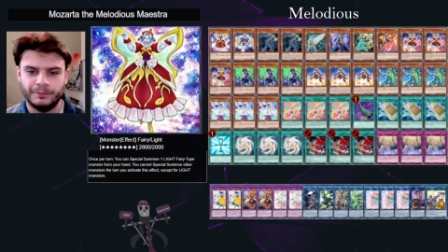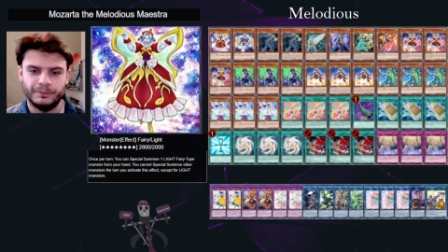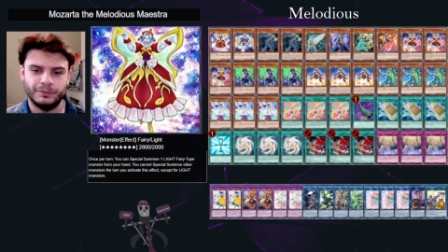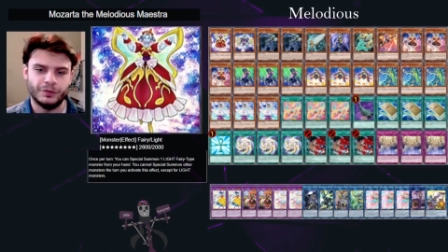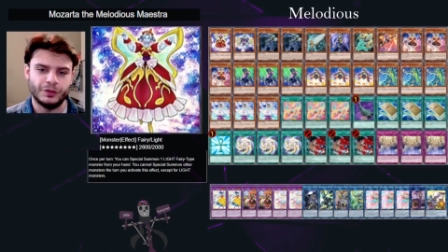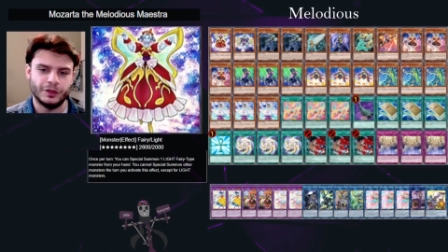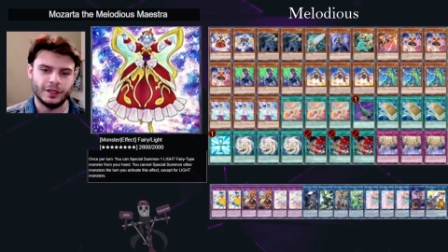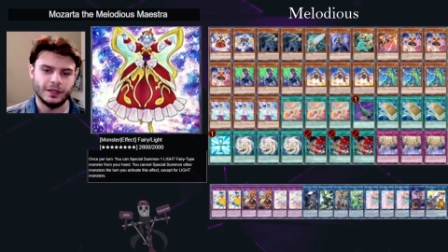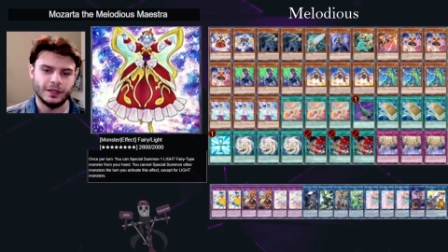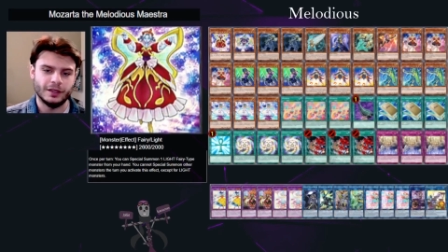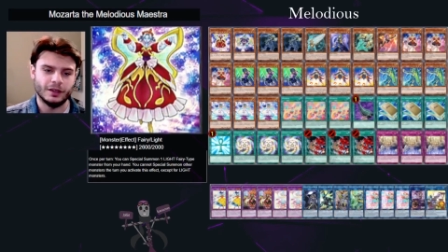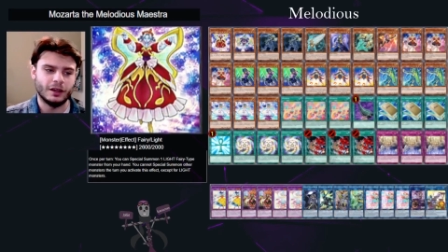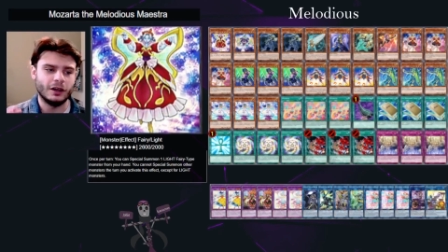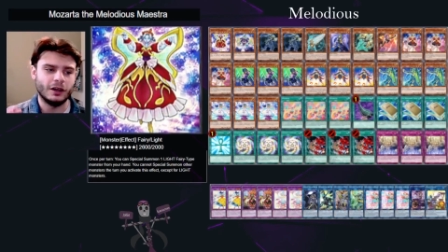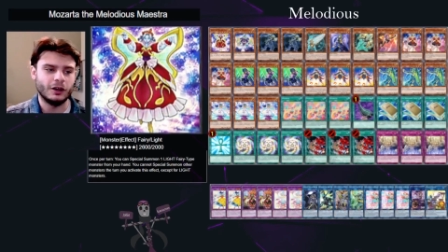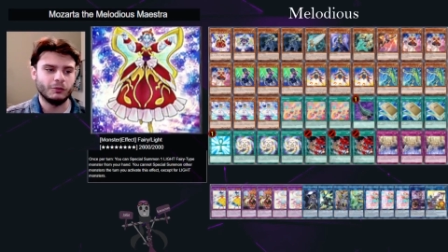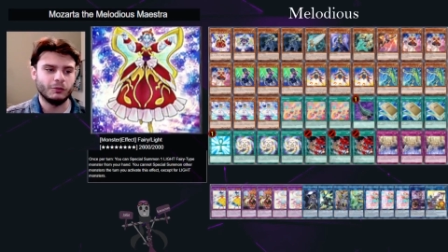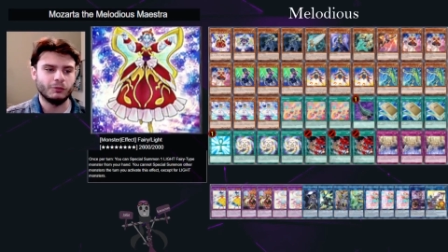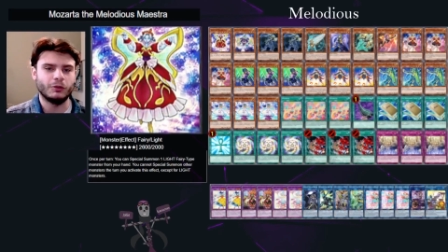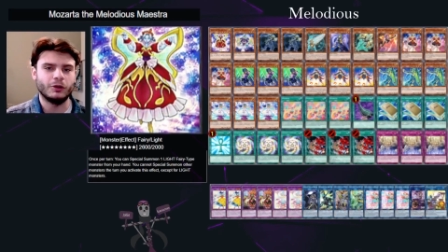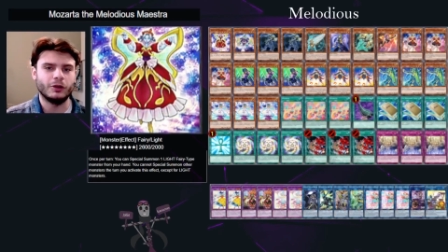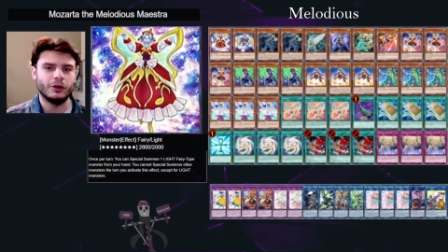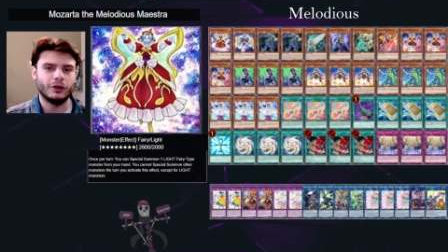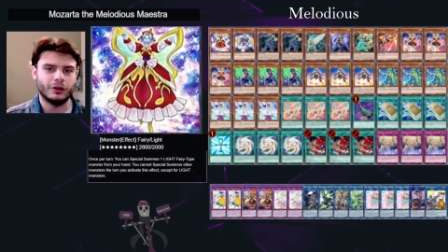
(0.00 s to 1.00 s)
The
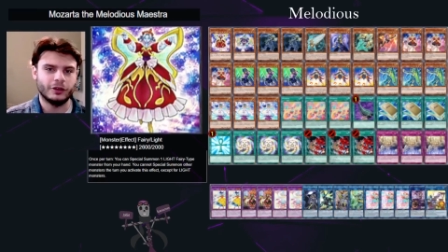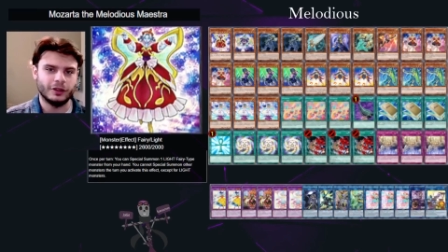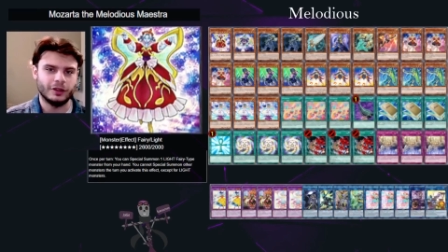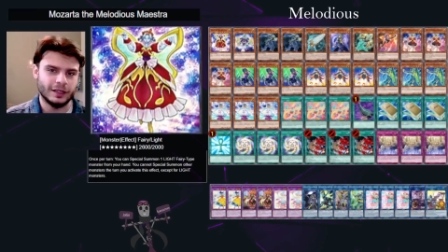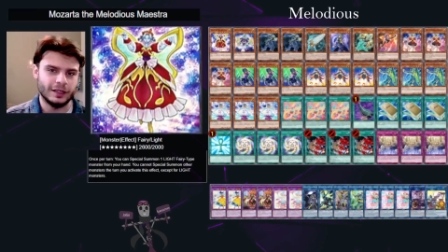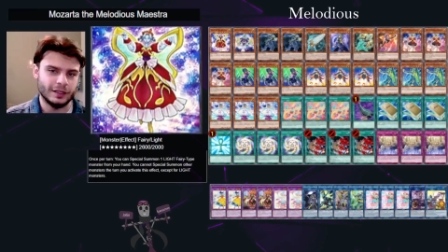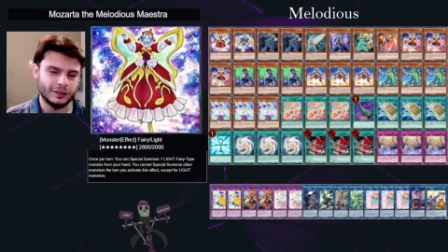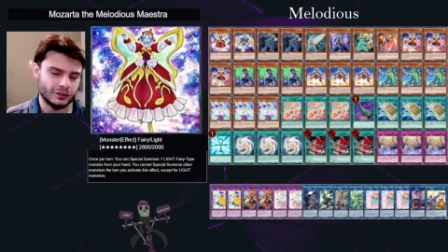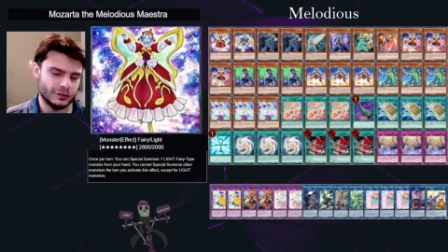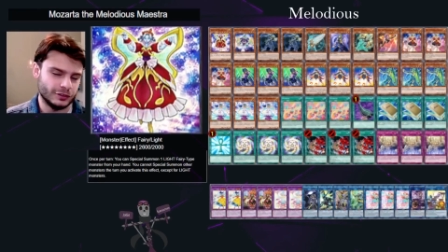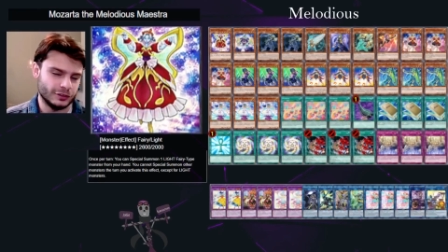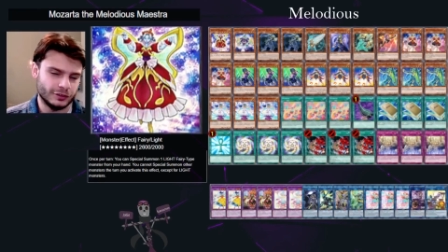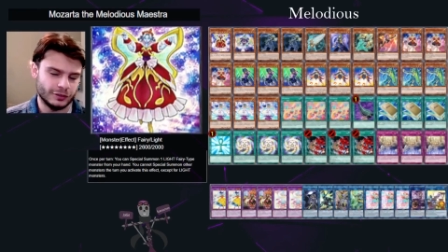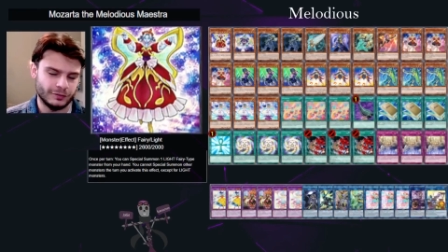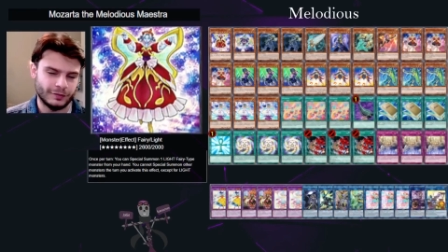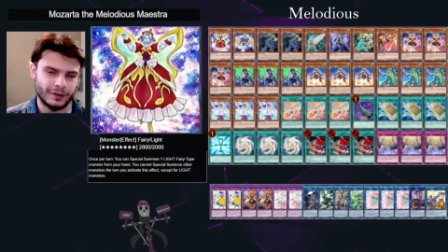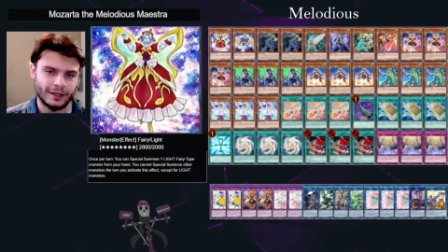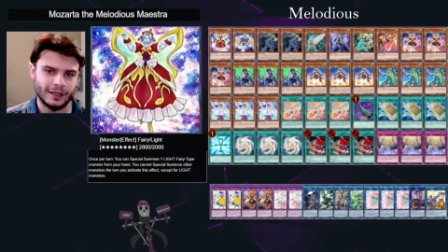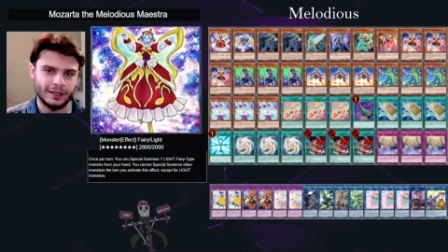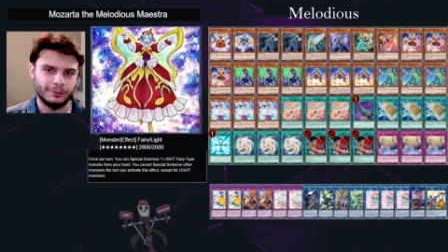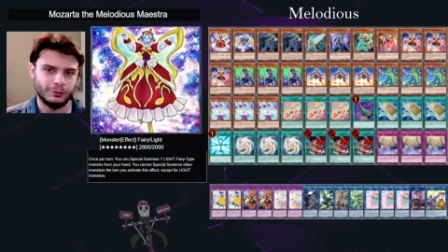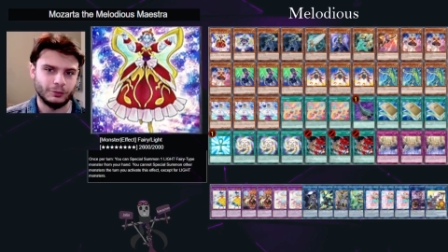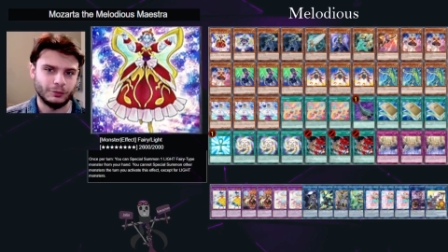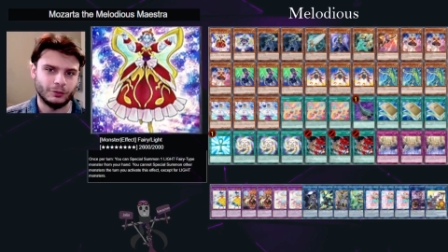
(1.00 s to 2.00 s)
artwork isn't
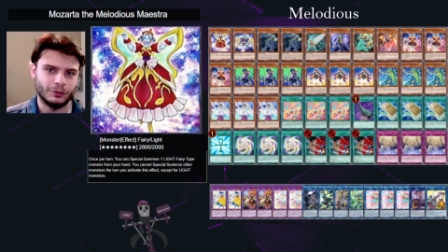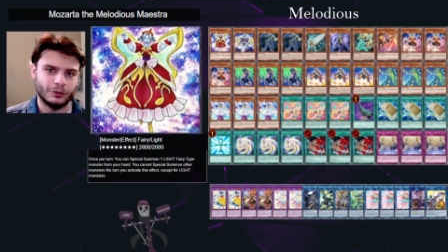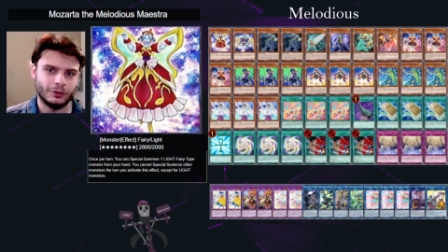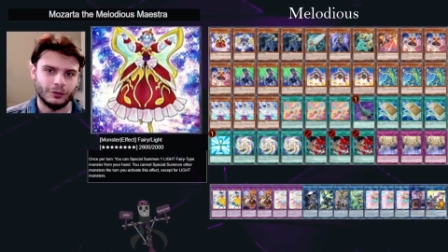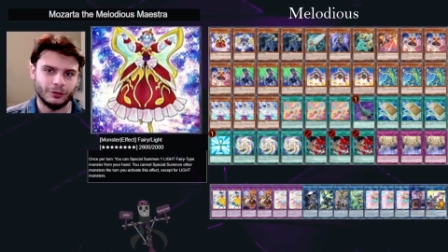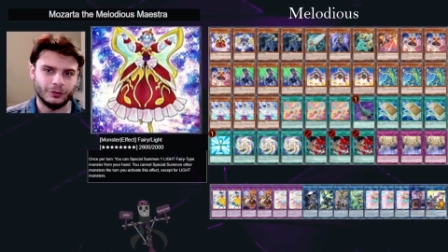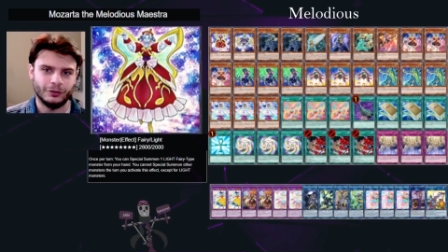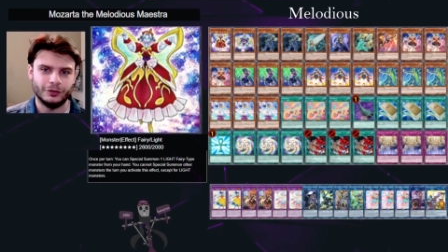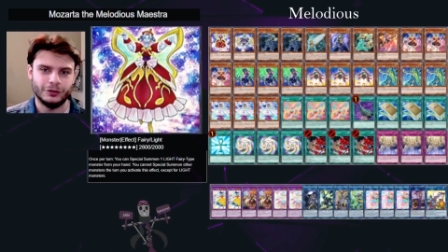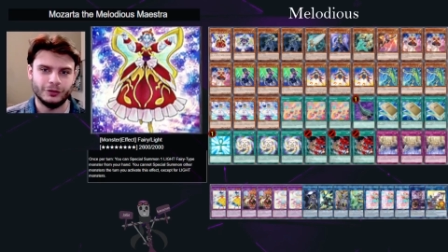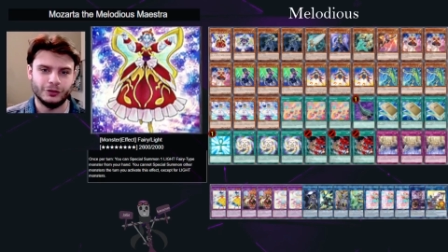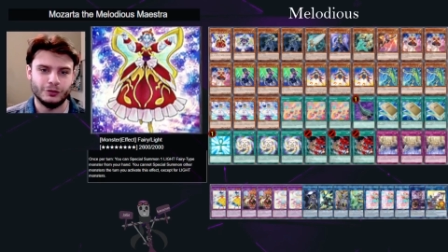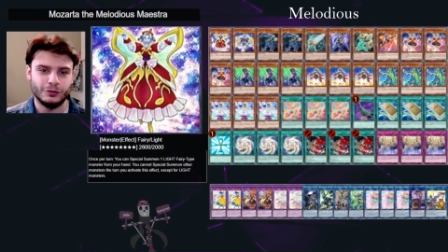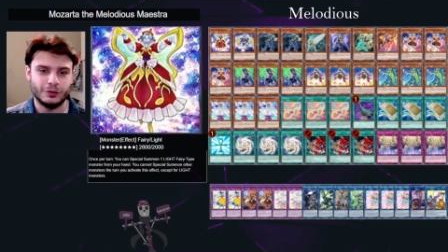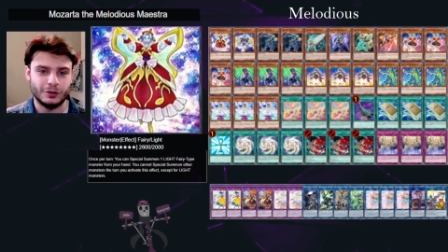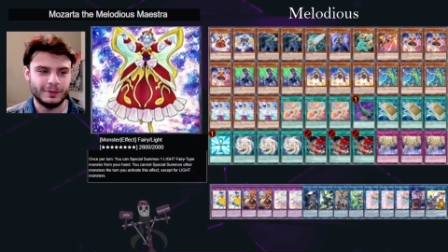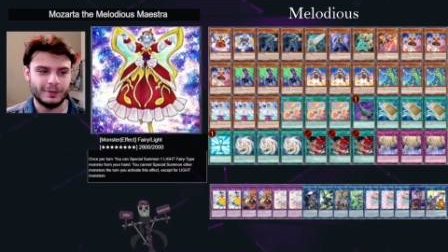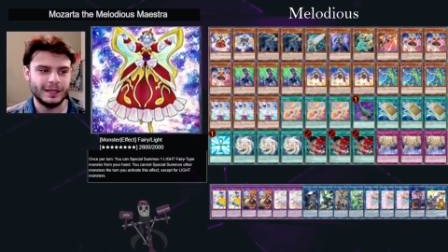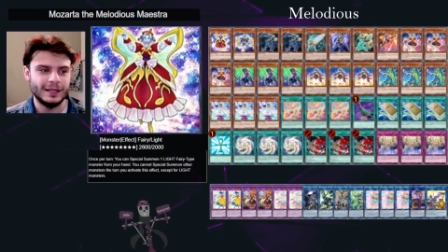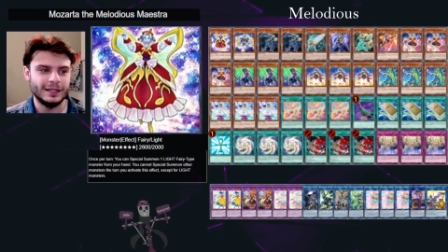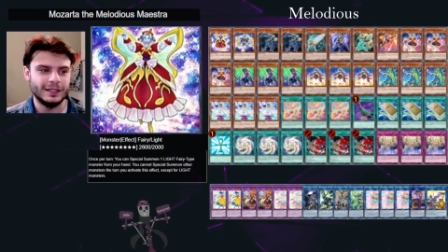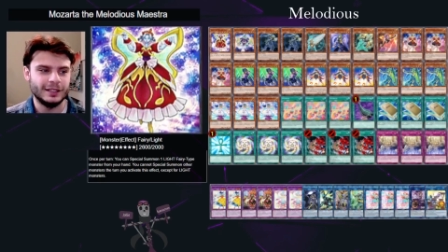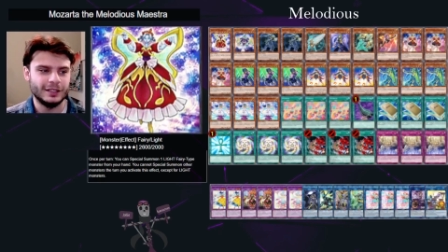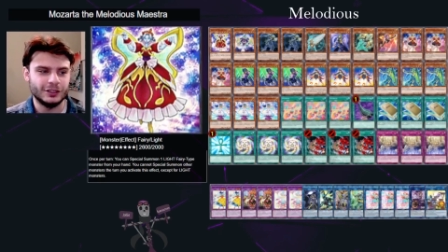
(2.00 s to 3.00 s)
available on
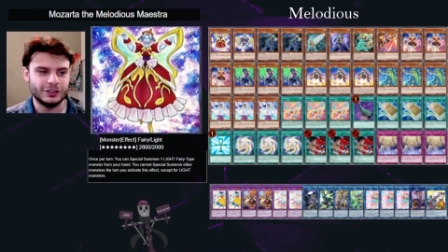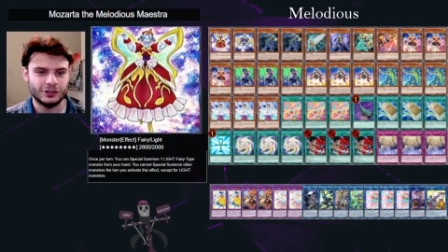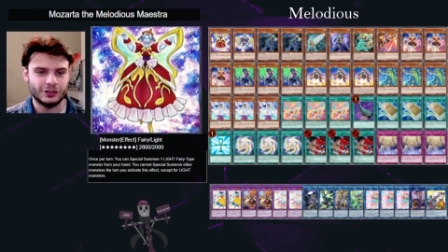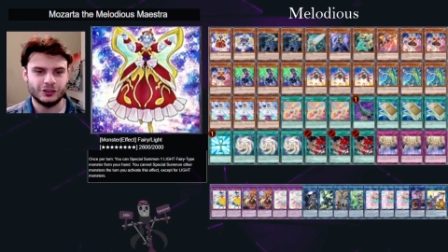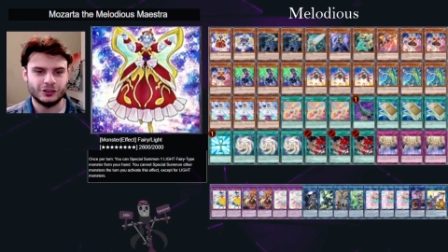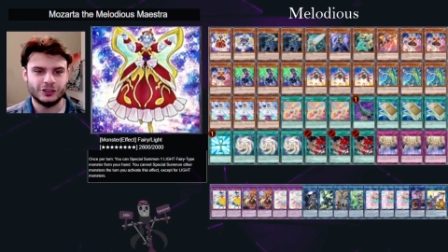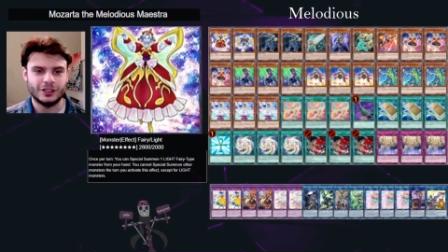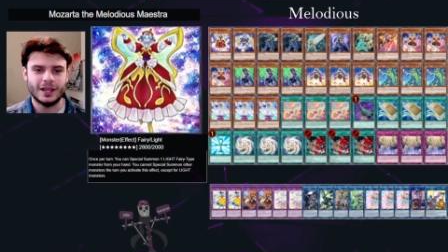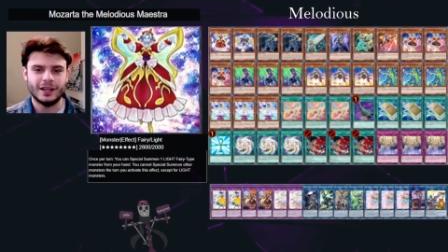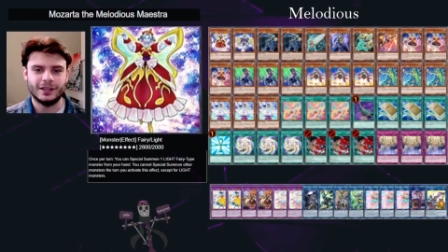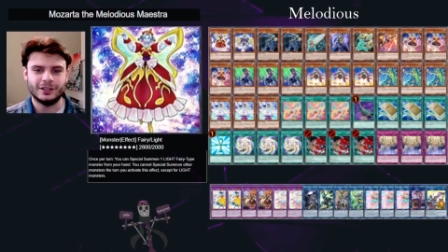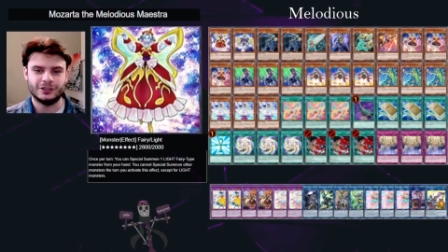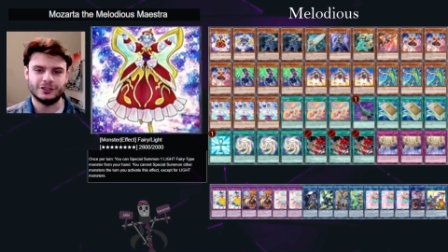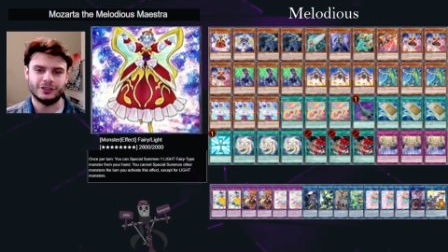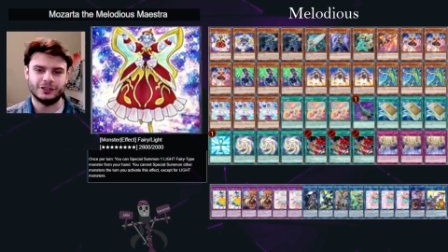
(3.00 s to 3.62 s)
Wikipedia just yet,